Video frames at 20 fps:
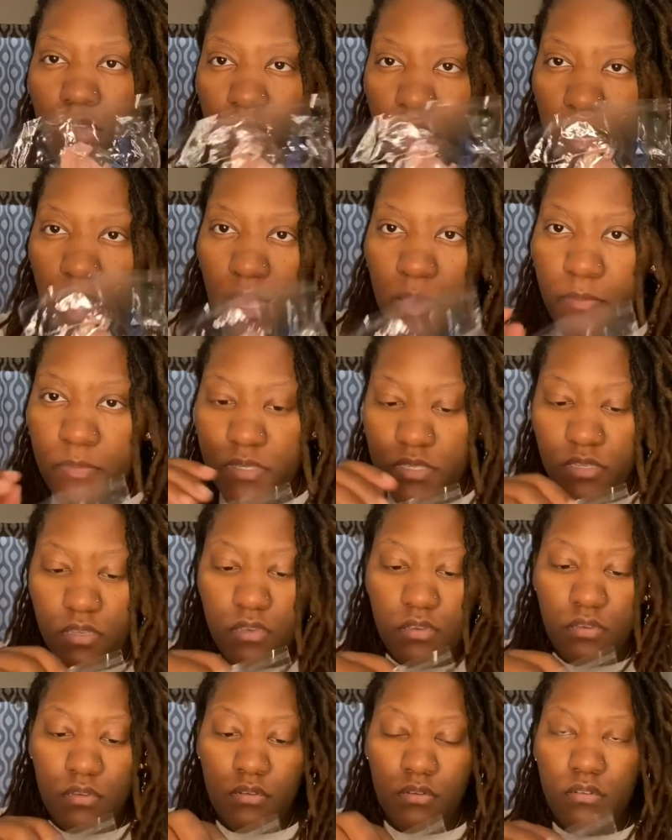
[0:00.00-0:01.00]

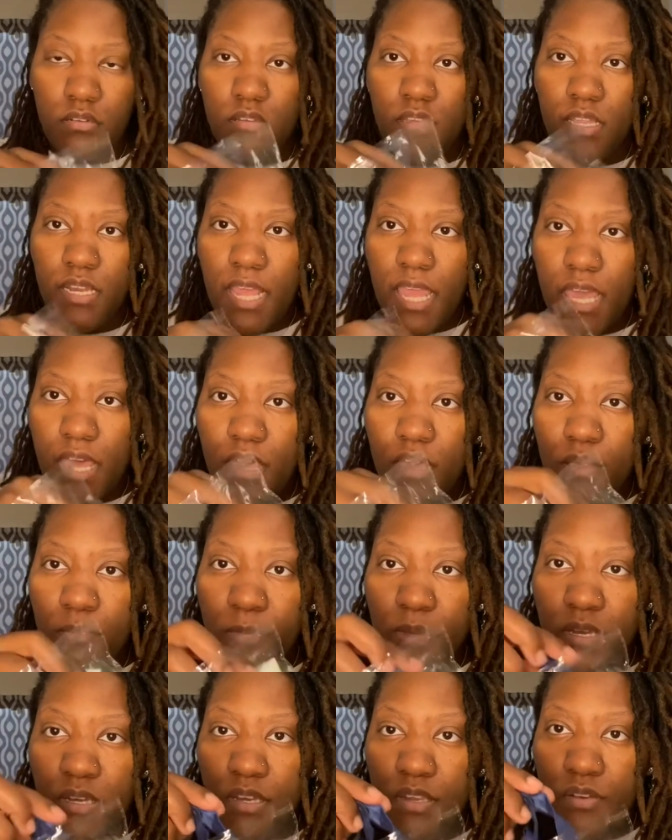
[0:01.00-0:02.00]
Amazon. And they come
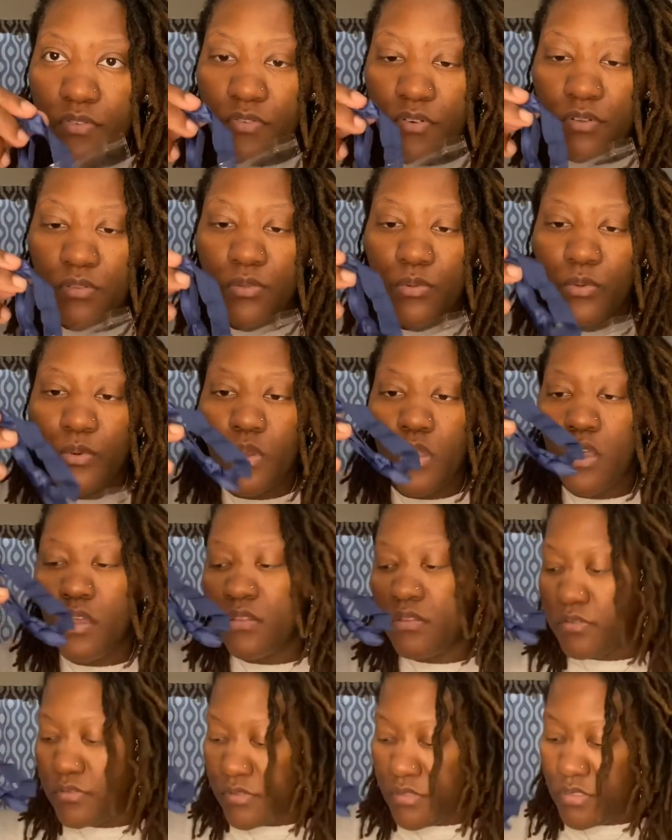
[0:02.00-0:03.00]
in different little
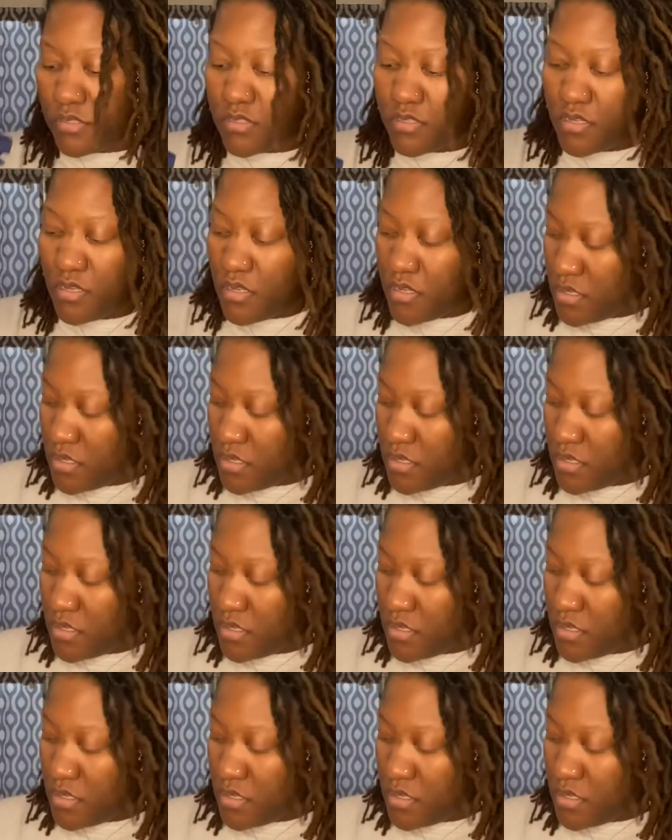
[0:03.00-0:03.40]
colors.